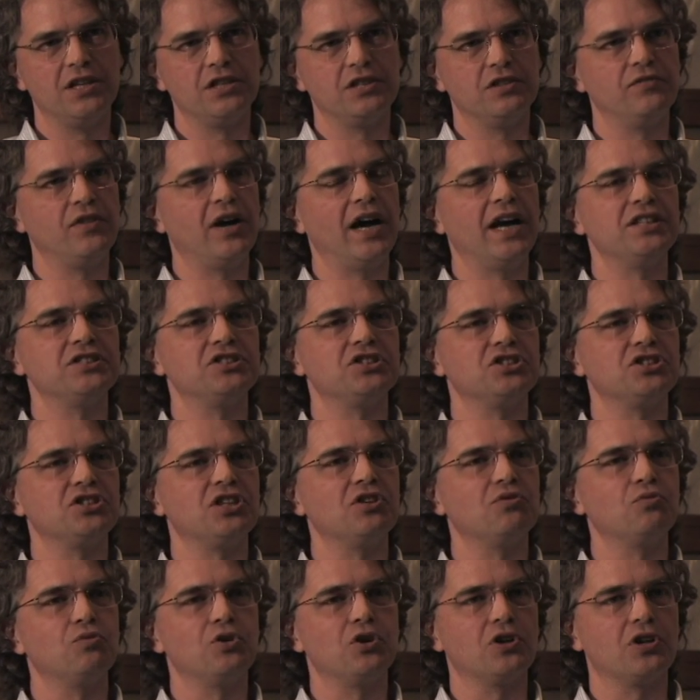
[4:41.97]
devices
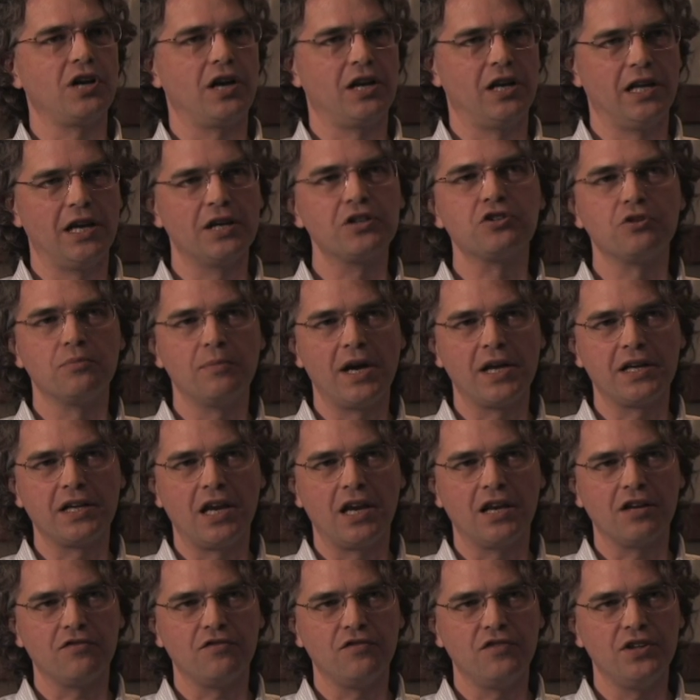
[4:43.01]
that work on
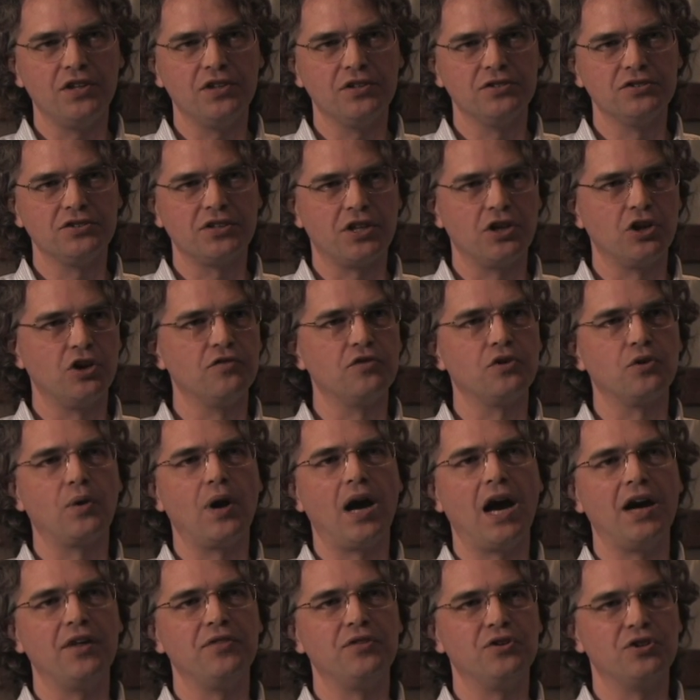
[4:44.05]
electromagnetic fields that
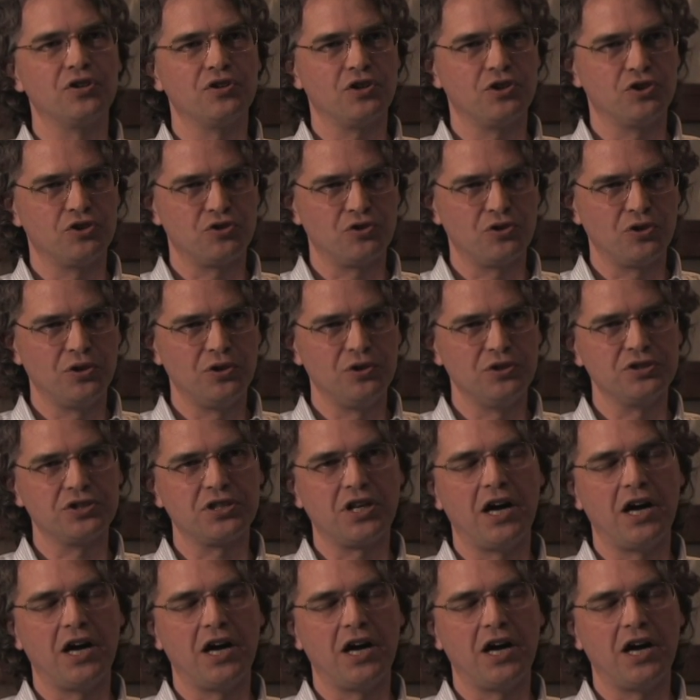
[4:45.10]
override their controls,